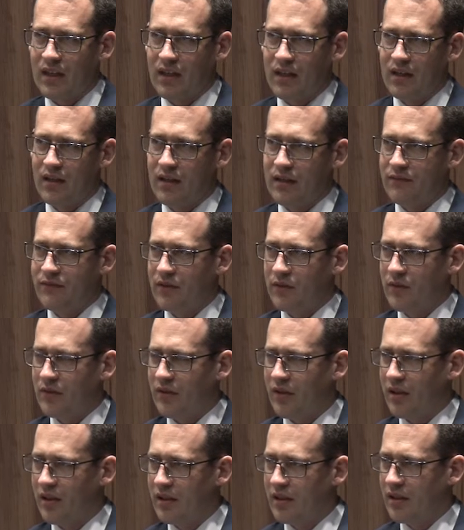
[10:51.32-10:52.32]
and if you
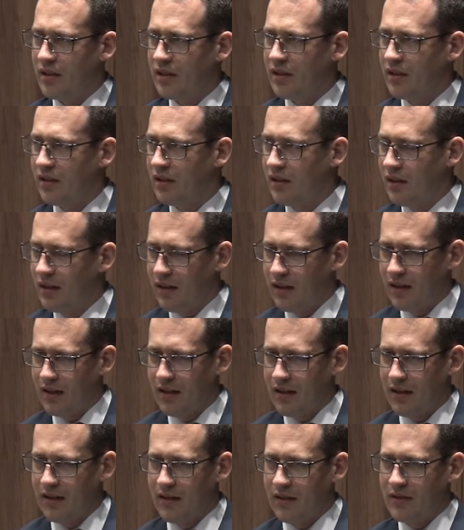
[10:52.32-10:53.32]
saw any
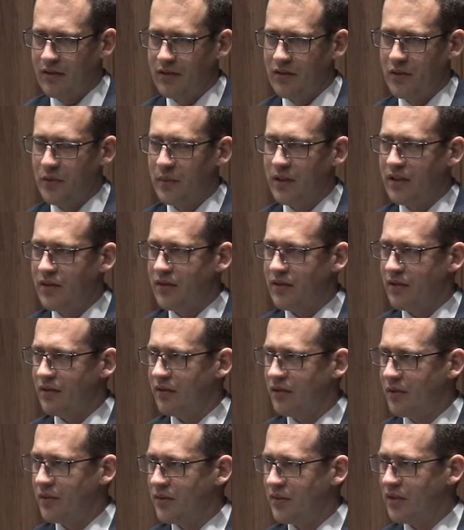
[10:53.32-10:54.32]
uh, tweets
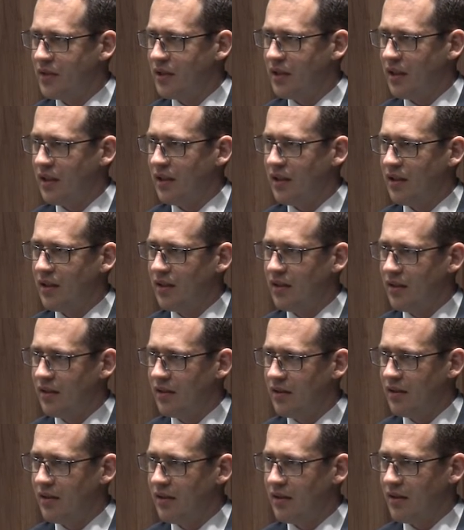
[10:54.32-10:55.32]
or news today,
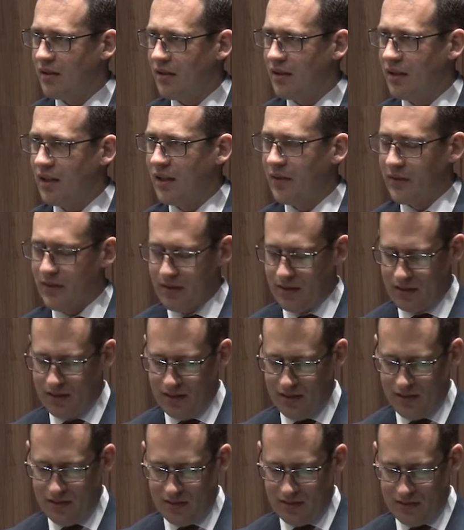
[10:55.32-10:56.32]
he uh, announced that
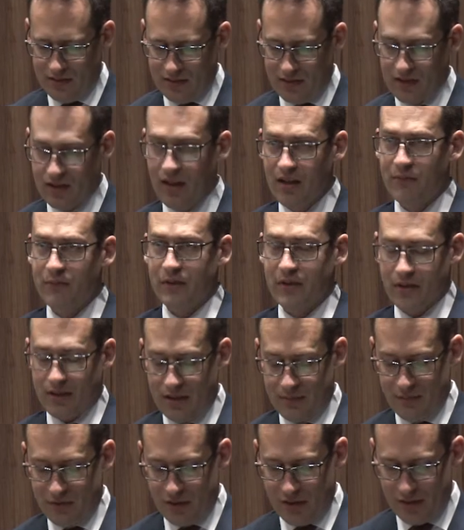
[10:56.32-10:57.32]
he is in love
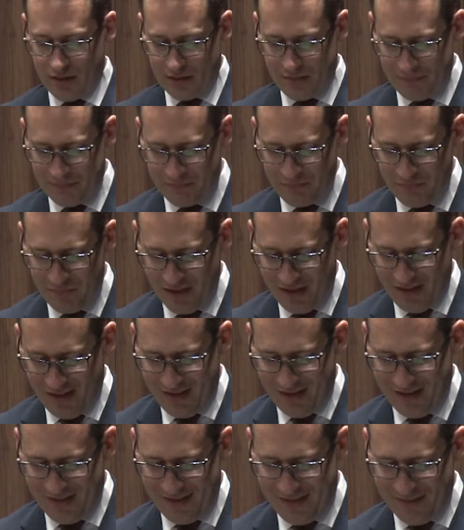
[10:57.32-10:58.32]
with Kim Jong-un.
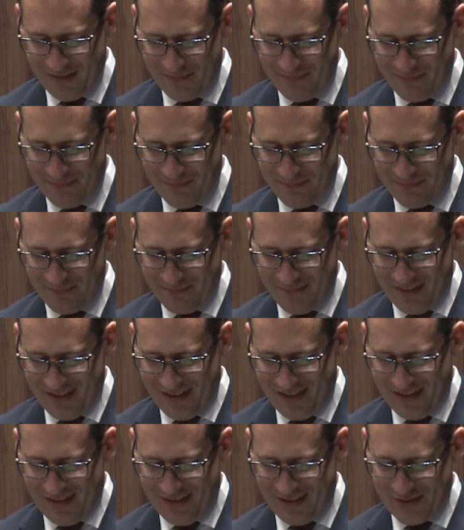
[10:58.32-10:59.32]
Um,
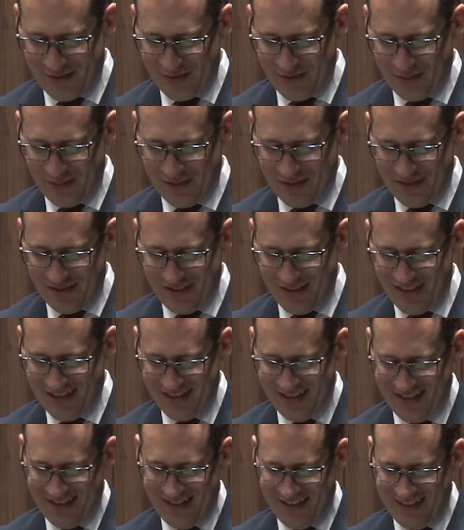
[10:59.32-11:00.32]
uh, so the, the,
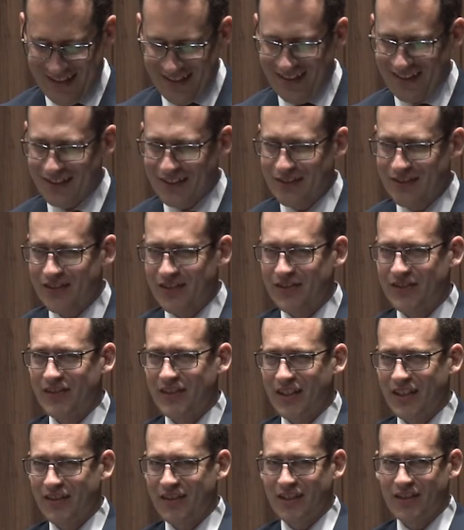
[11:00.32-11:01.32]
it, let's just
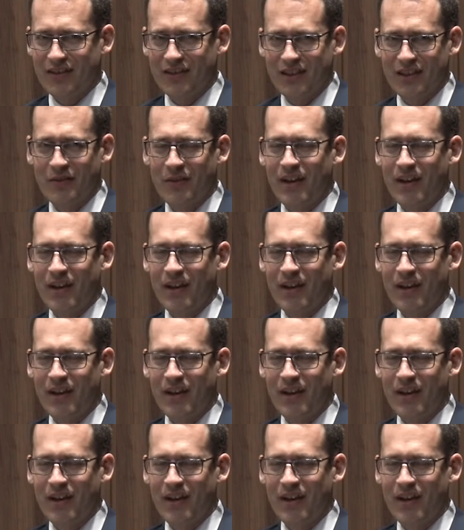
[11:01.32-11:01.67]
say the, the